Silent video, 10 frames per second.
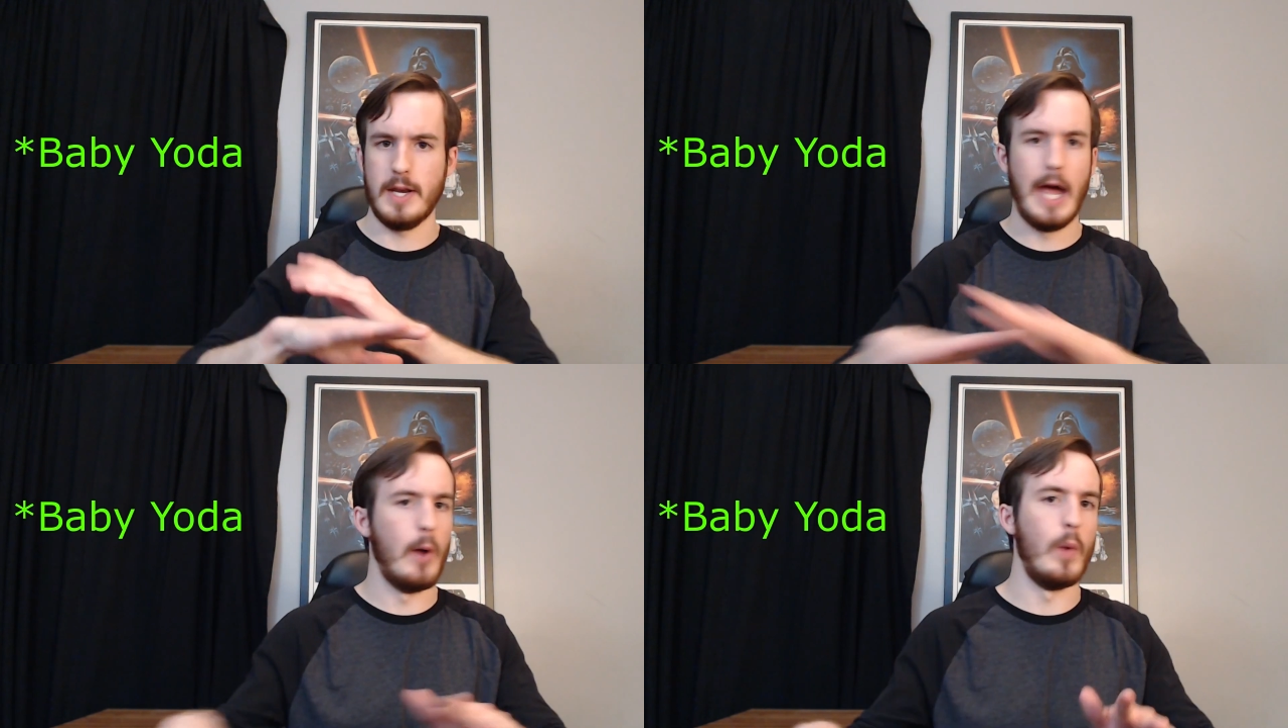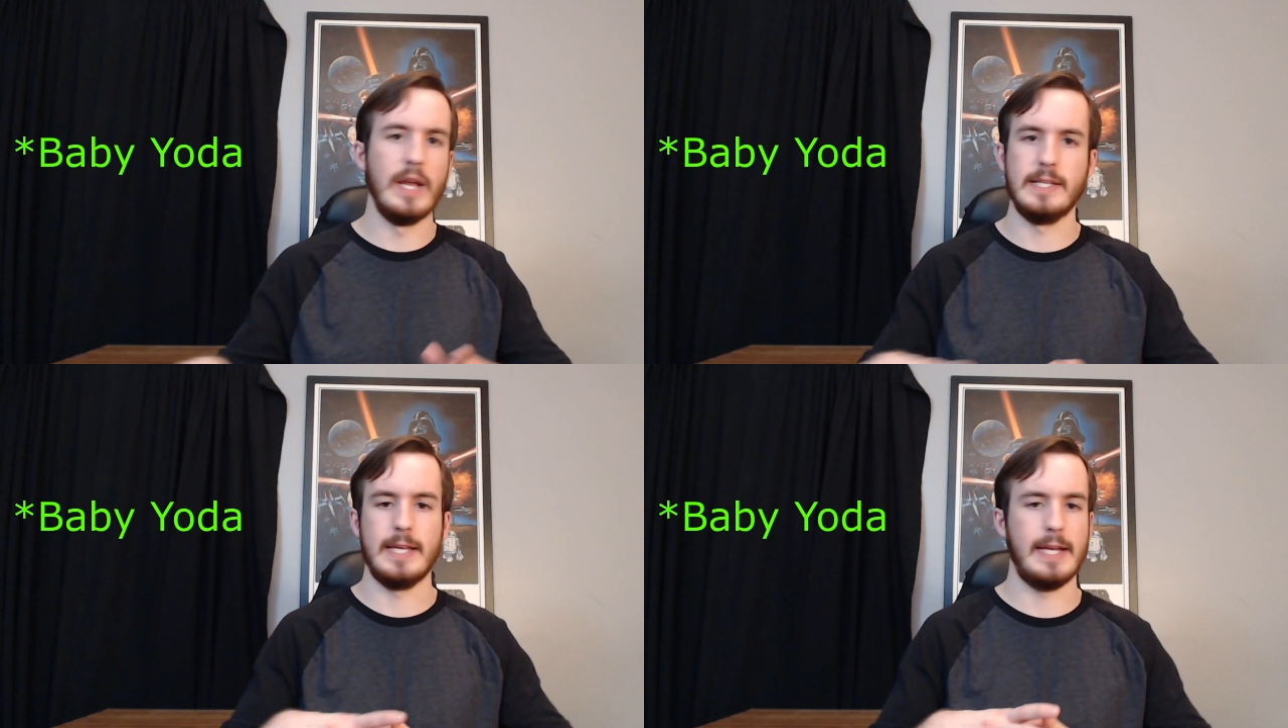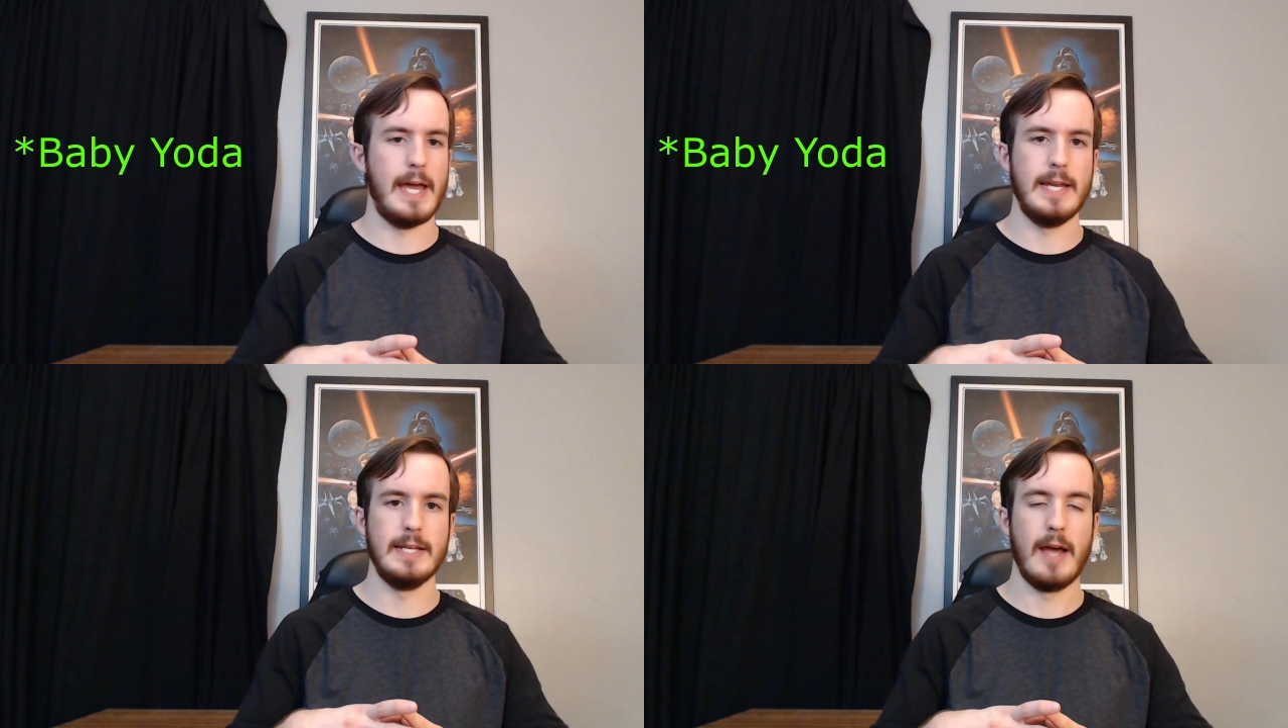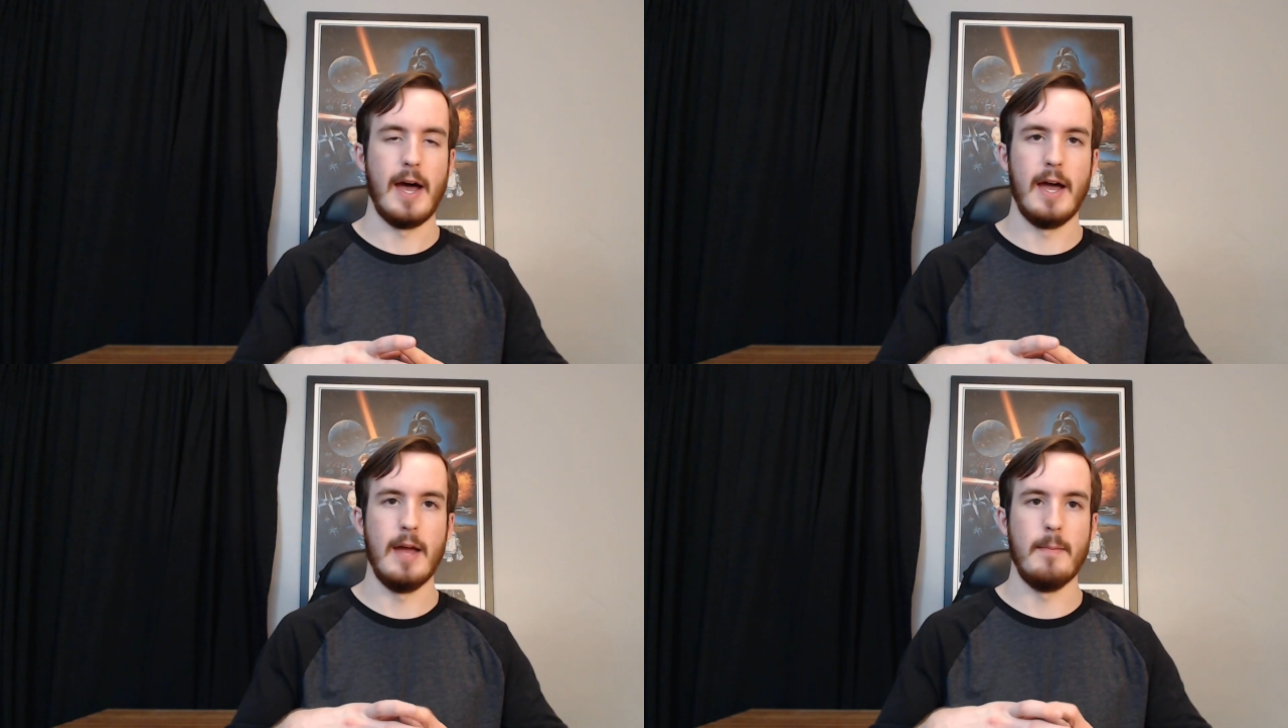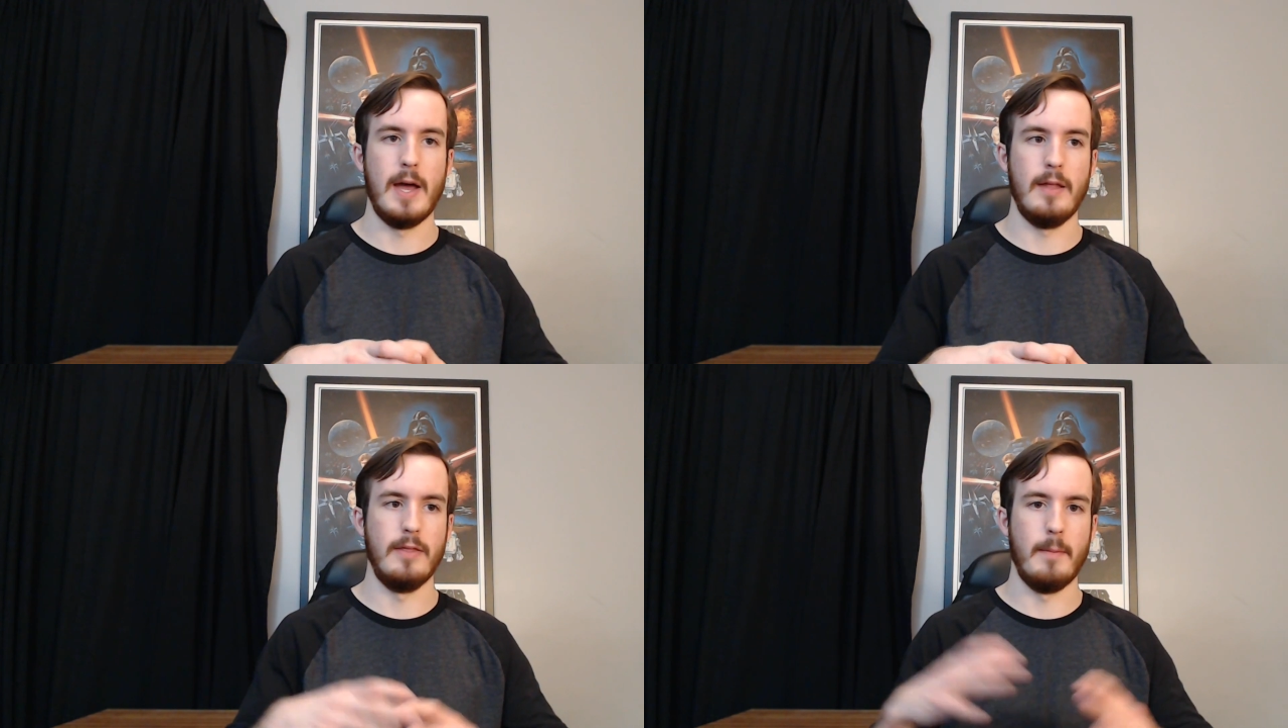not wasting any time,
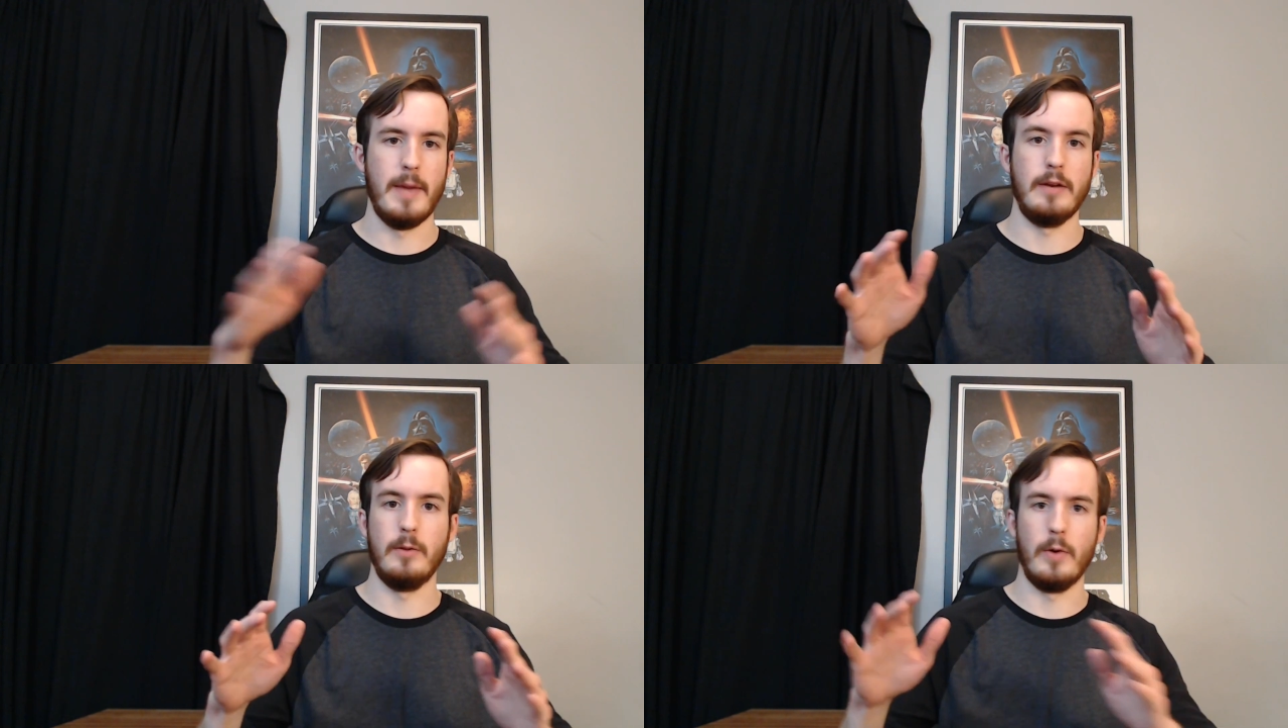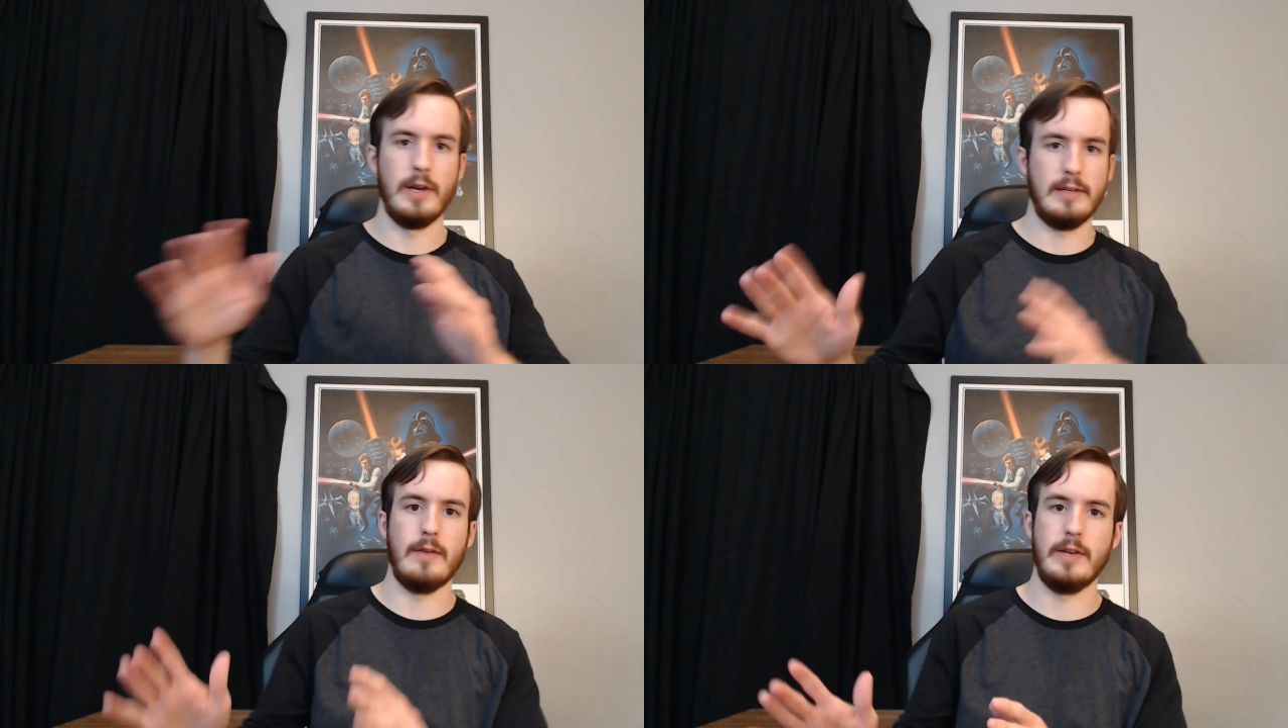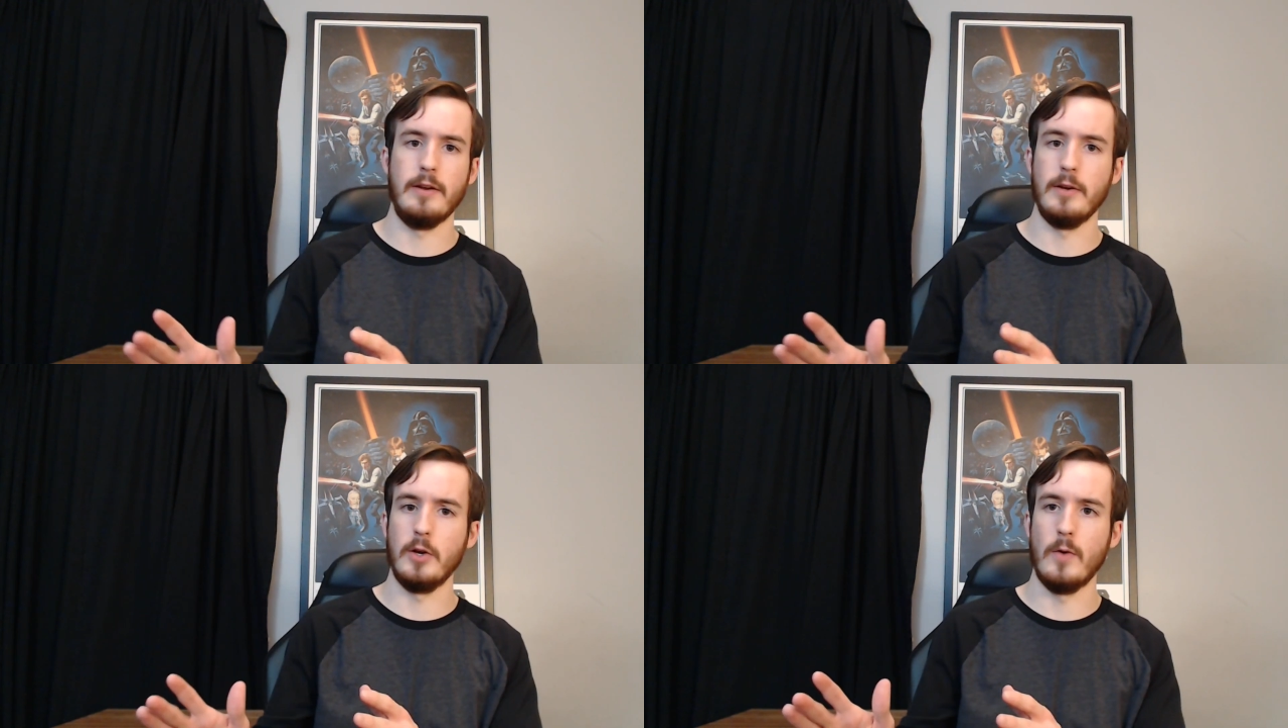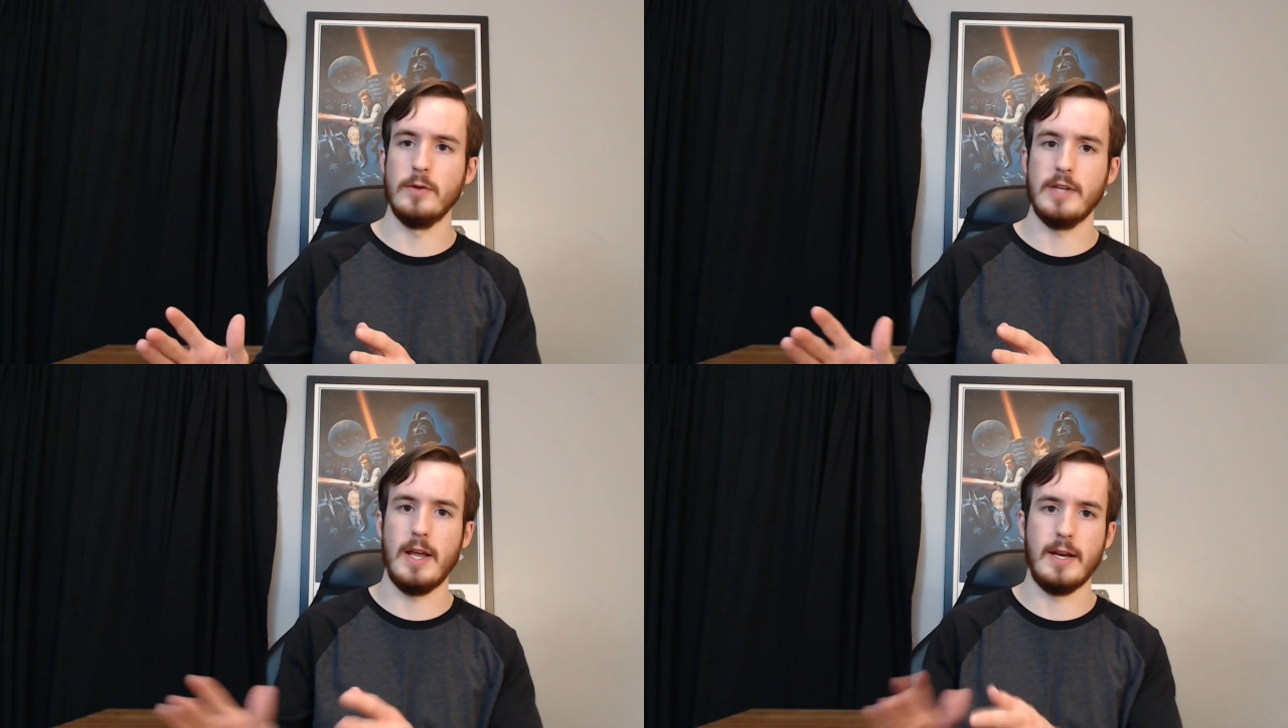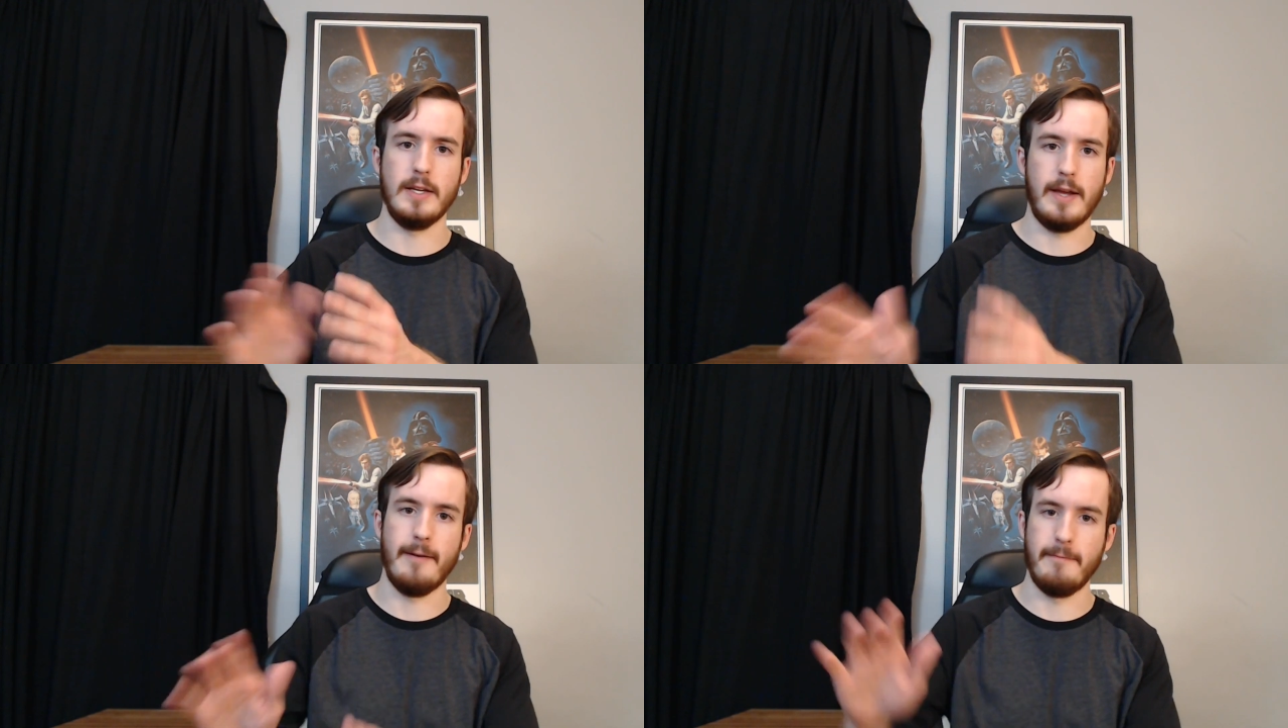and the Mandalorian is having to negotiate
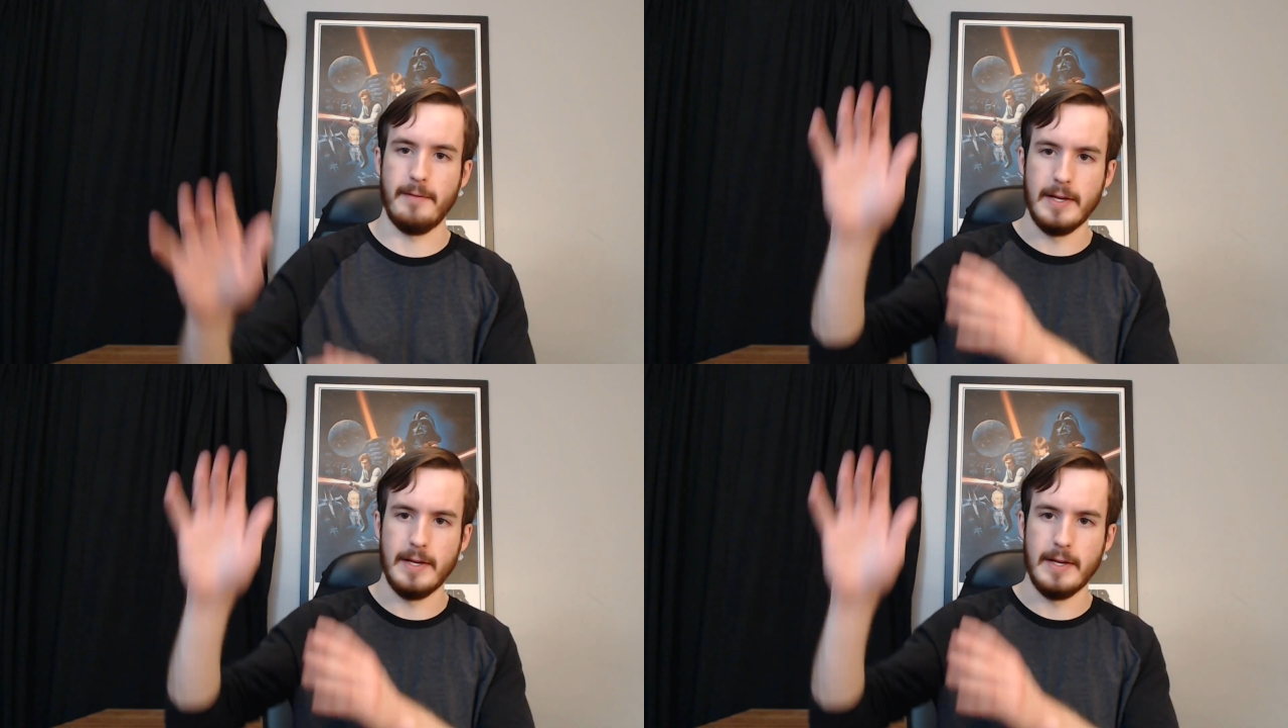and carefully